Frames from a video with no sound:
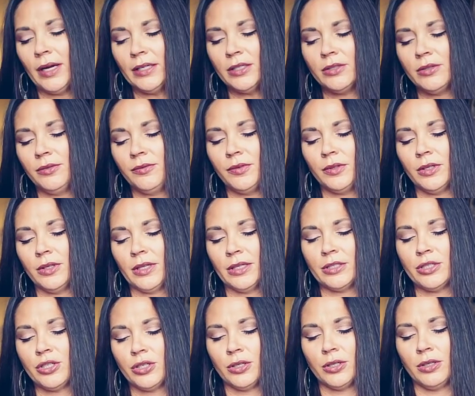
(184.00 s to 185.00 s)
I do feel
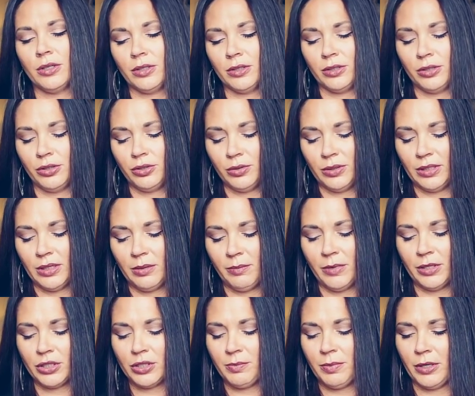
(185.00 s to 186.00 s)
that you're you're doing a
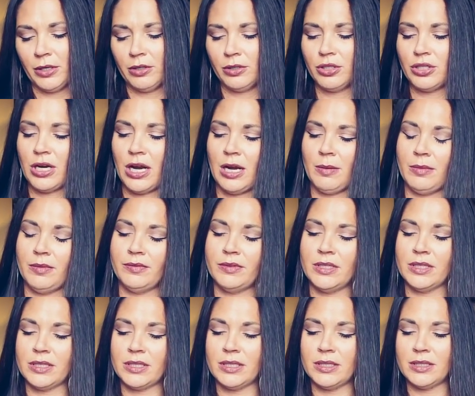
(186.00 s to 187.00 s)
much better job of
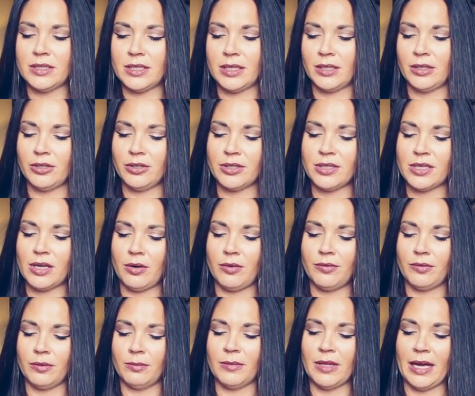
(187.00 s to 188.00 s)
distancing
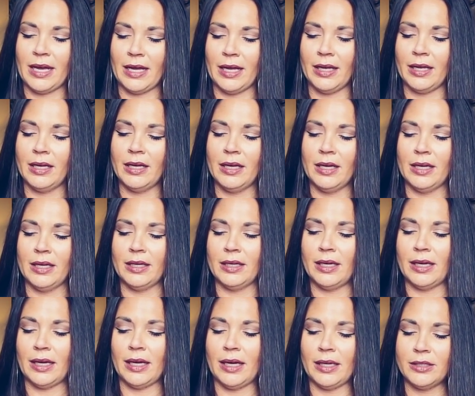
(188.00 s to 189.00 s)
yourself from that,
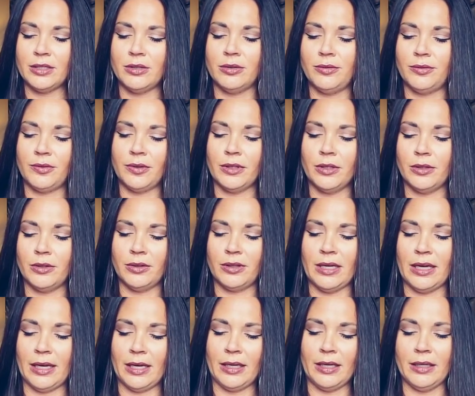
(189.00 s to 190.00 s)
I, I do feel
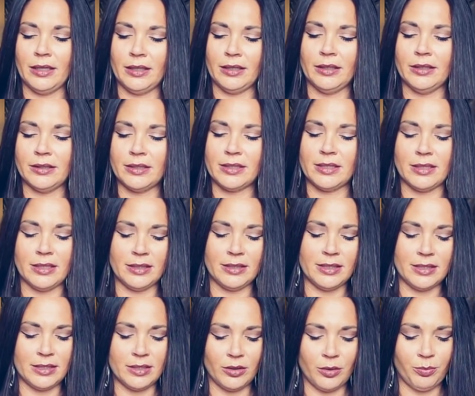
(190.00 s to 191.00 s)
that it's
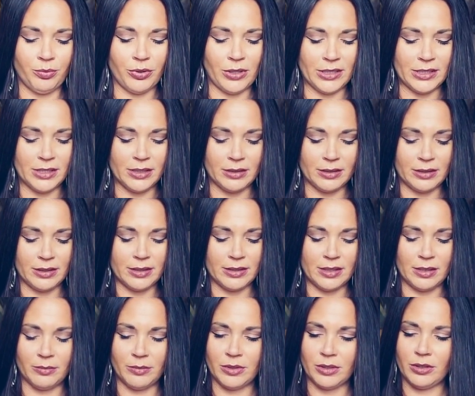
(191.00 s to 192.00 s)
it's still present to
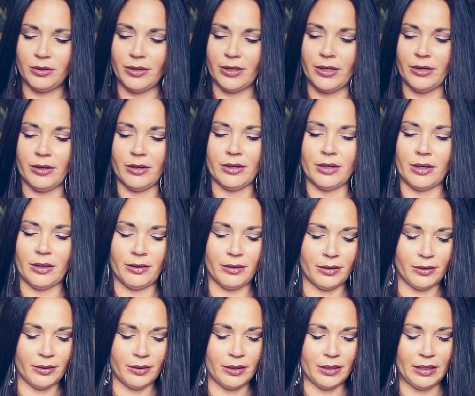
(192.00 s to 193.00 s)
some degree or
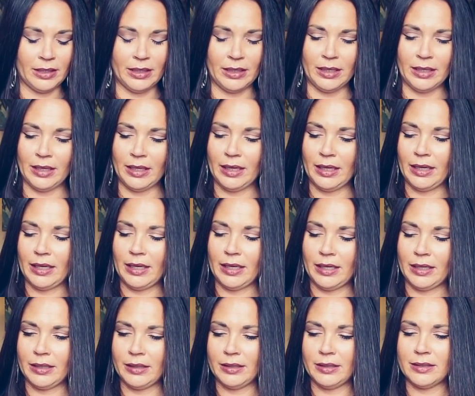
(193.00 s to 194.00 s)
another.
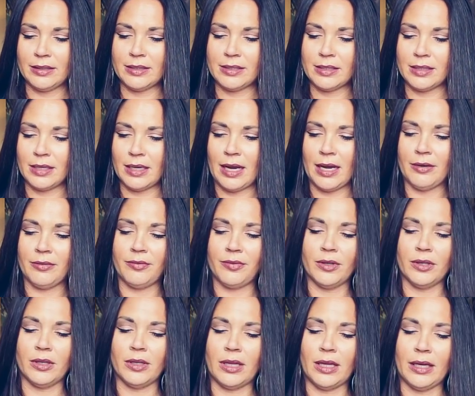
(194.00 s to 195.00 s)
And I
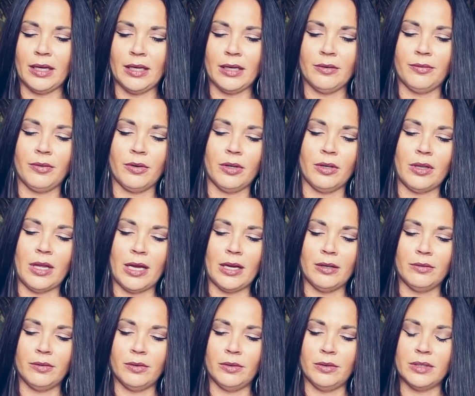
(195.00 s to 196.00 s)
feel like for a lot
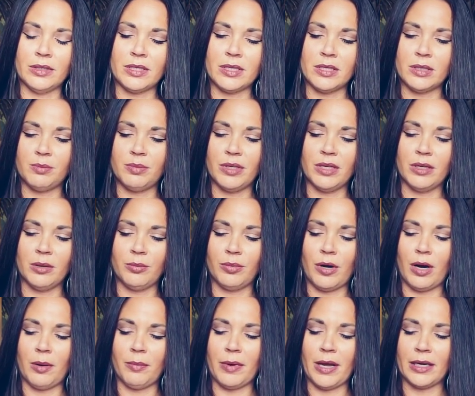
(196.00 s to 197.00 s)
of you, this is being
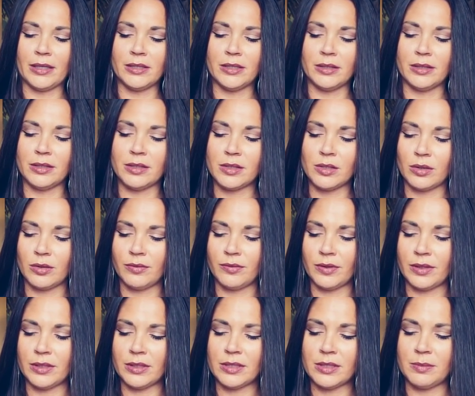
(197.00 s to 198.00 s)
brought back to the
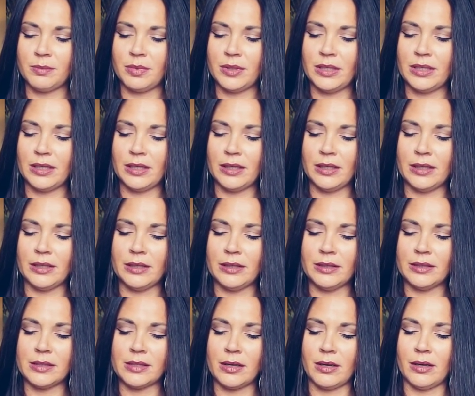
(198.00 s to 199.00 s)
surface
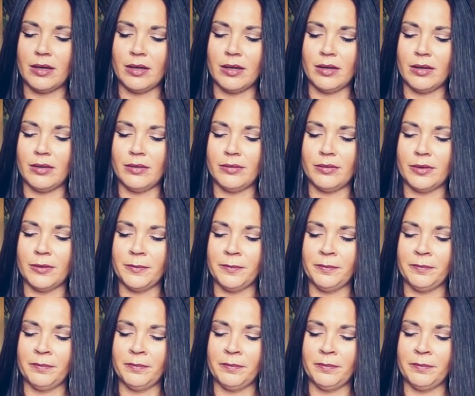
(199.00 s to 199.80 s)
because of